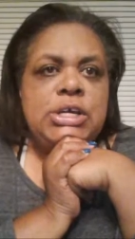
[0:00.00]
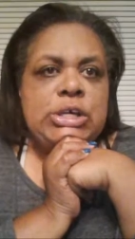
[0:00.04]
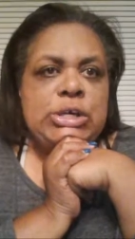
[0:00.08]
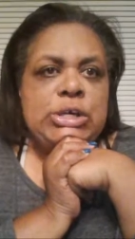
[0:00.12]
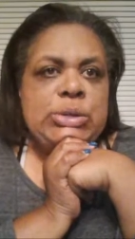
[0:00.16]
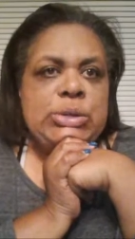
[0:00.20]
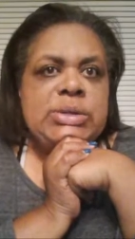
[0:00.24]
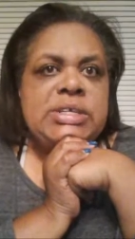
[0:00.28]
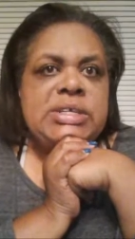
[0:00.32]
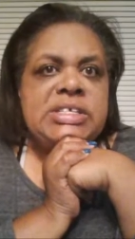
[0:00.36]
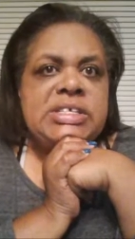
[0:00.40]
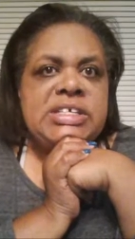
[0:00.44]

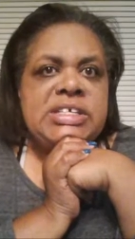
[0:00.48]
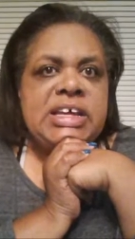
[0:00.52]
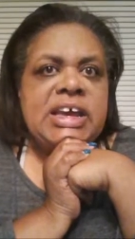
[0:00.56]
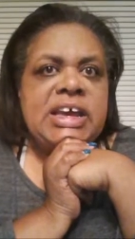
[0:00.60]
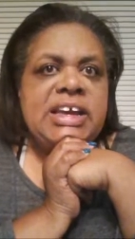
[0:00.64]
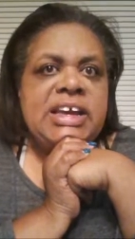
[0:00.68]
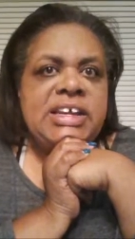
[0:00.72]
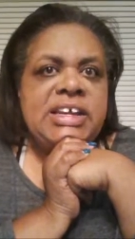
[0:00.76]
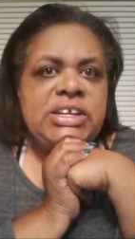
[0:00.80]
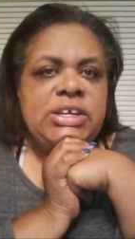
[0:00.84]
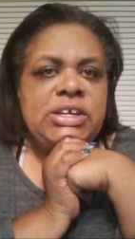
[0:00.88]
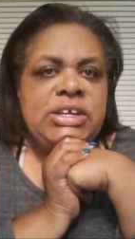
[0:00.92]
you
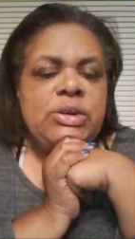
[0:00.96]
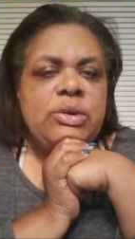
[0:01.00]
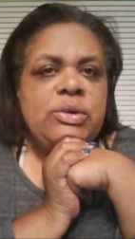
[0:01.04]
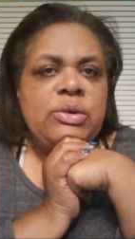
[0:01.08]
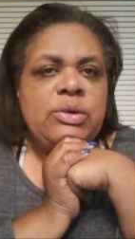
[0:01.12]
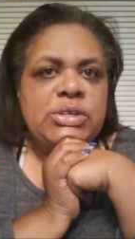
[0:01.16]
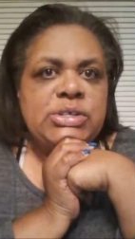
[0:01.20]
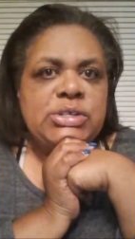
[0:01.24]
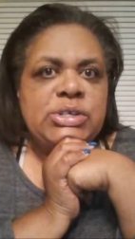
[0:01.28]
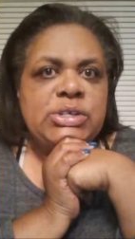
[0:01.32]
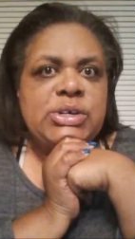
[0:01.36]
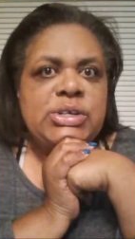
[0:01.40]
decide, you know,
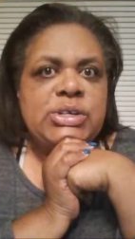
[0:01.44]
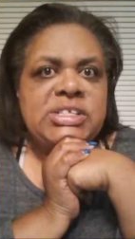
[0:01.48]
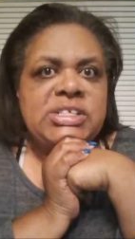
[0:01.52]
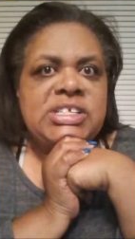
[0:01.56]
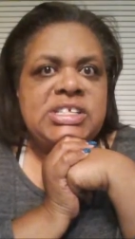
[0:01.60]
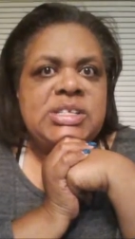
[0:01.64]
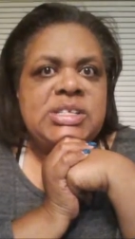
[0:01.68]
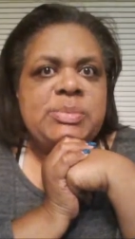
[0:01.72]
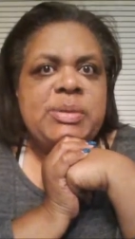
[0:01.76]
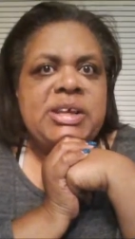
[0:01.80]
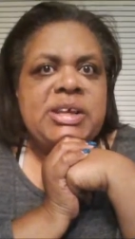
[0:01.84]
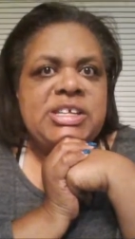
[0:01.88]
as long as
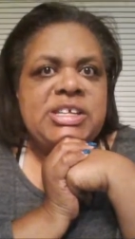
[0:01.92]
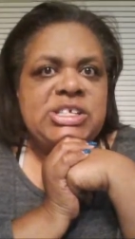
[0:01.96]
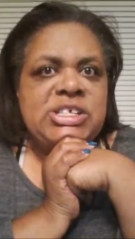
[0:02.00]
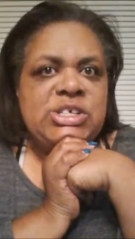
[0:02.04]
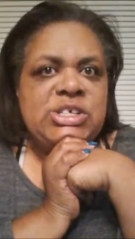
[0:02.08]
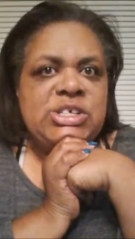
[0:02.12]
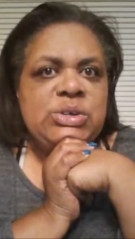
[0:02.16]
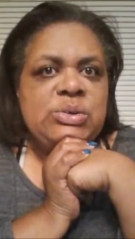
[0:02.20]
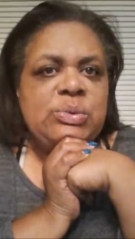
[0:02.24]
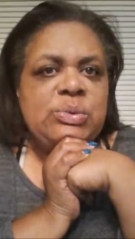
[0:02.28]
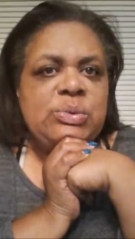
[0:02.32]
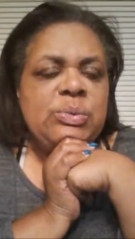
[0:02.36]
it's blessed
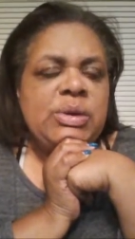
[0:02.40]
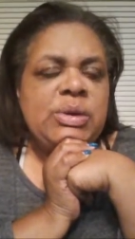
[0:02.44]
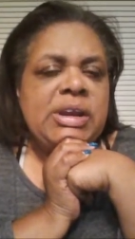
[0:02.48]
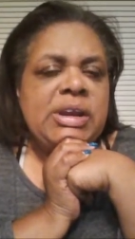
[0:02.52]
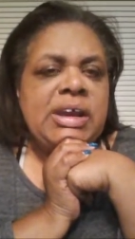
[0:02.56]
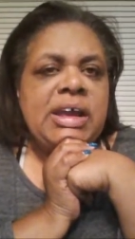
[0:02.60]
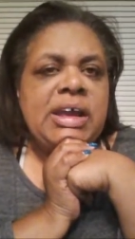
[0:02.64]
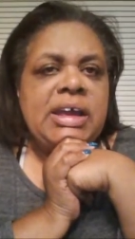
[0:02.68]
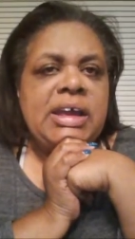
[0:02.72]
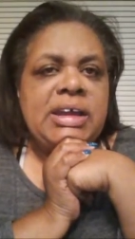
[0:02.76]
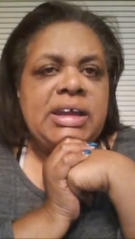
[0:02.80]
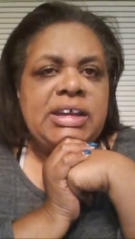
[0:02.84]
you and
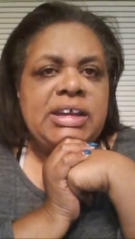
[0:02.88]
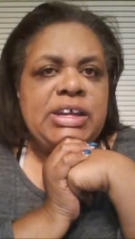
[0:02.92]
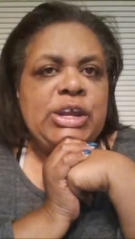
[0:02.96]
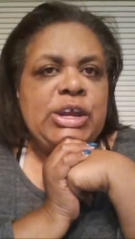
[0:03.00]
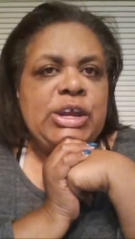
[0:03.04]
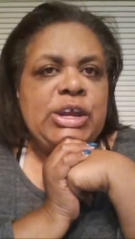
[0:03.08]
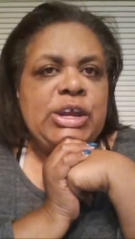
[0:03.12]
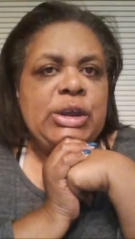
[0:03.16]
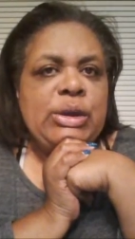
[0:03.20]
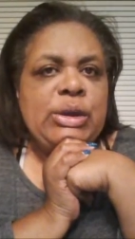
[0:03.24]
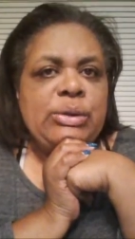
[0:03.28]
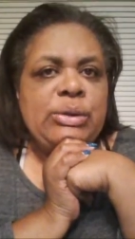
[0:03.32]
whatnot,
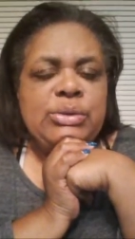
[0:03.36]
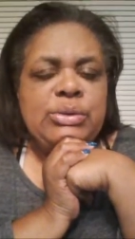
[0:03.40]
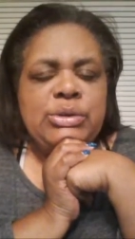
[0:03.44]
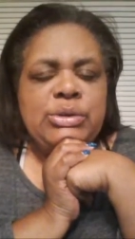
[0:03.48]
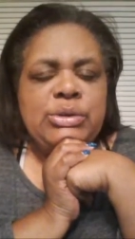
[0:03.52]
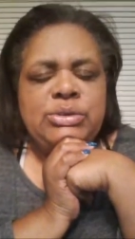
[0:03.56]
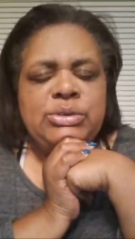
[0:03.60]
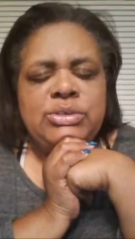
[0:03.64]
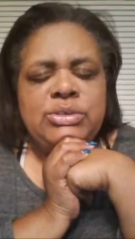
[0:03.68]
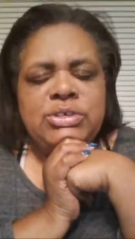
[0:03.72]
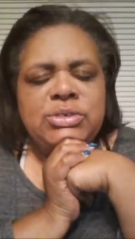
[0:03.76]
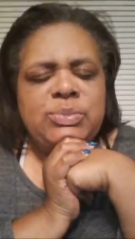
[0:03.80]
you know,
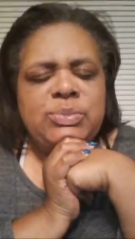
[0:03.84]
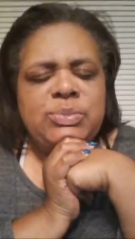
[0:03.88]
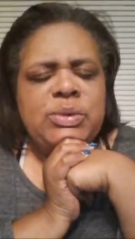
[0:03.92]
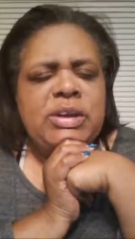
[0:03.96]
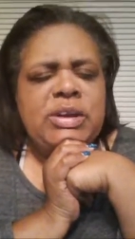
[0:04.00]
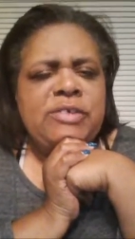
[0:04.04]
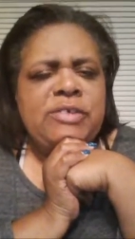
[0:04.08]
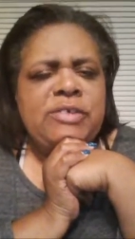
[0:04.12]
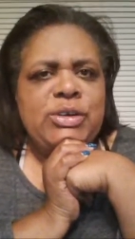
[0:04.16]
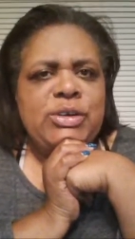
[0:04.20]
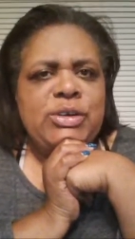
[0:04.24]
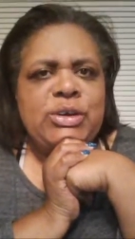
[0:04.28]
you just
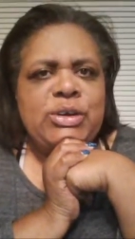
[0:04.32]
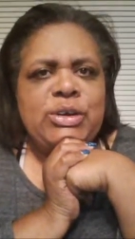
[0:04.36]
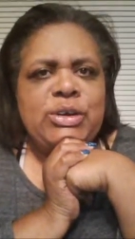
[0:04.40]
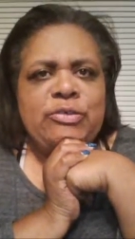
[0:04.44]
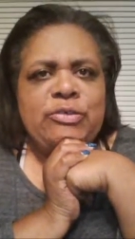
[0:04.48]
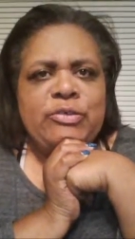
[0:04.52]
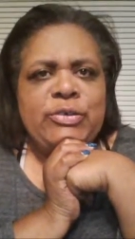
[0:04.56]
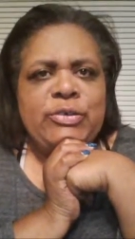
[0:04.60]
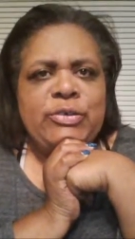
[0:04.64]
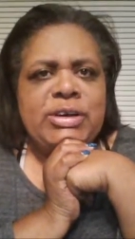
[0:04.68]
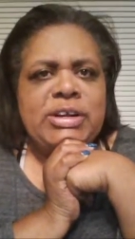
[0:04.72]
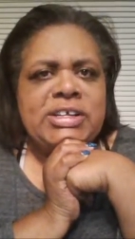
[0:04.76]
whatever you can
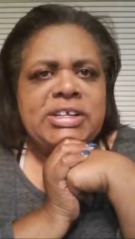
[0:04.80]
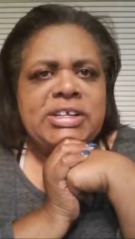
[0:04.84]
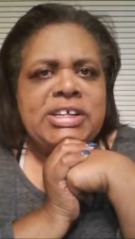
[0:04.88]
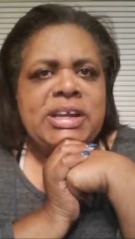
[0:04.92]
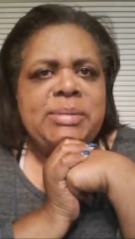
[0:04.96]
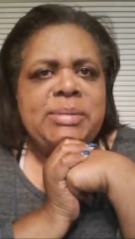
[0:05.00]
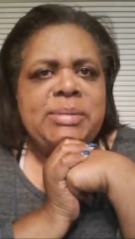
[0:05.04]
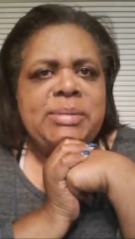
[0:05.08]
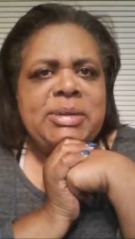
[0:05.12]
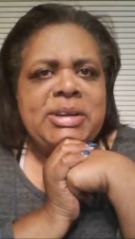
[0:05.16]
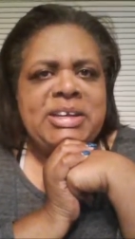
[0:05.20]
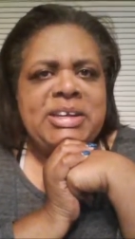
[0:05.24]
afford, it's
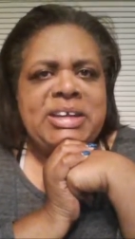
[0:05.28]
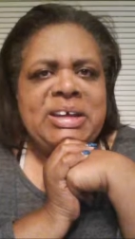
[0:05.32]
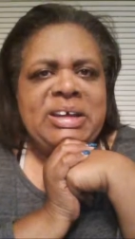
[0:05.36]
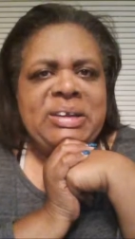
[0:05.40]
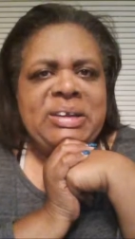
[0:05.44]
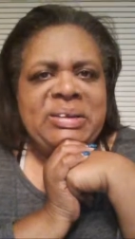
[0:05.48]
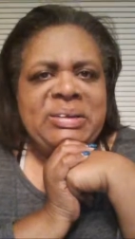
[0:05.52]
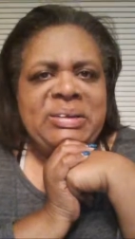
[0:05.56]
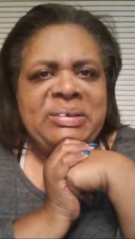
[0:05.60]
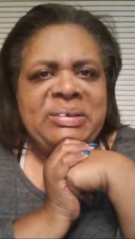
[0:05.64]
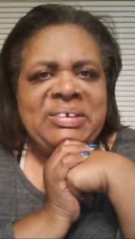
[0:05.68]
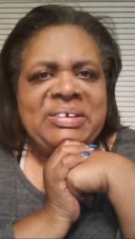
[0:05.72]
not a big deal.
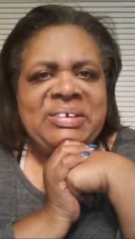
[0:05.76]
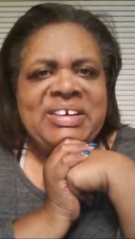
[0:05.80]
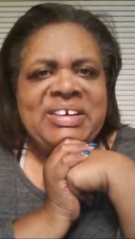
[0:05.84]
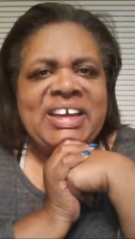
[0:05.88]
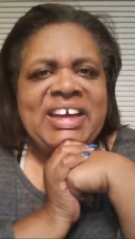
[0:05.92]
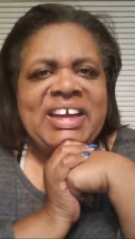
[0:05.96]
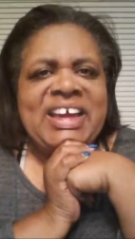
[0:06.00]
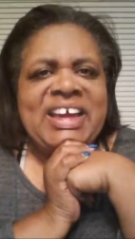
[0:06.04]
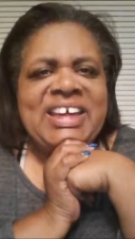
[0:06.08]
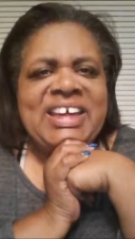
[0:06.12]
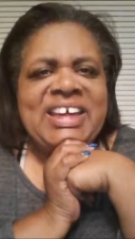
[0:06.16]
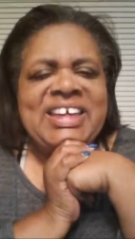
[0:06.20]

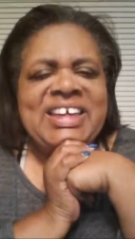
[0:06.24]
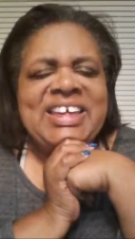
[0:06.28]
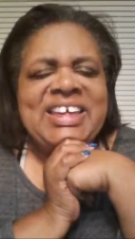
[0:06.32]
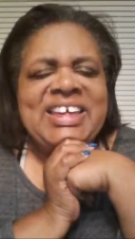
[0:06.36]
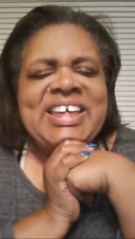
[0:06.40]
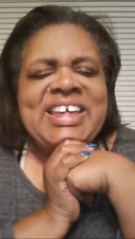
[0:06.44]
Okay?